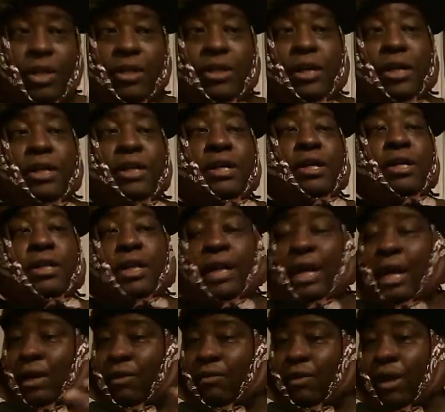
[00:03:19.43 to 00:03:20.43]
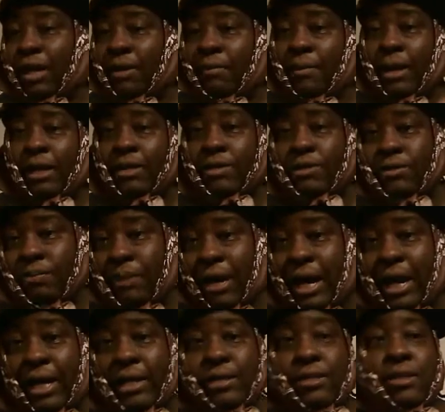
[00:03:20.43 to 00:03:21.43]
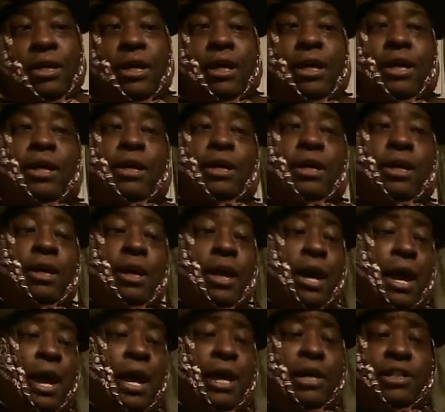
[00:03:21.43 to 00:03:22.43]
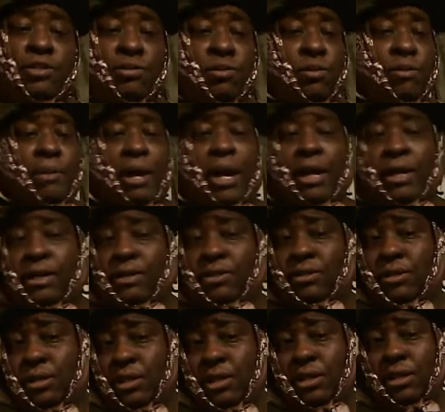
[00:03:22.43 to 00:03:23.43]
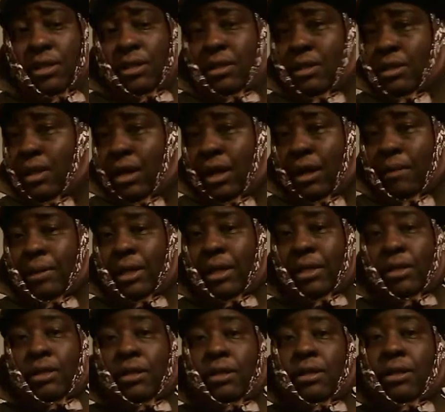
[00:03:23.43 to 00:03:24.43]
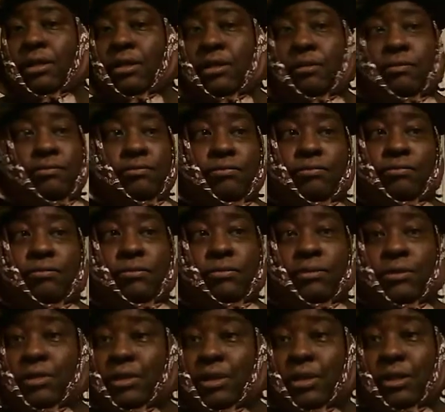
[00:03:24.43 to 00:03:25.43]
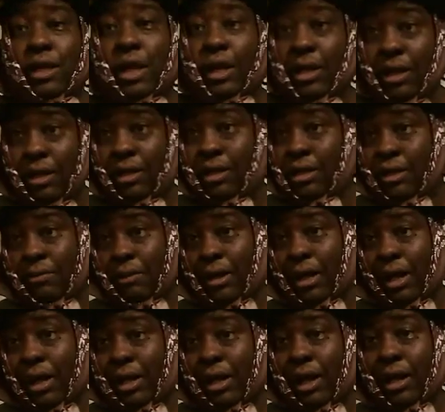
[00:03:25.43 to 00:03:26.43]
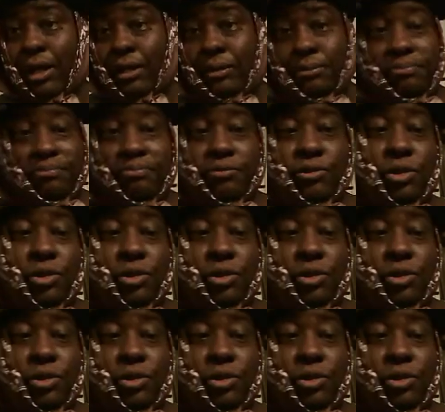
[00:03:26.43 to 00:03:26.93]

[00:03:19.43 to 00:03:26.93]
They're good. They got the right amount of spice. I actually will buy these again. I mean, they're good, man. I like them.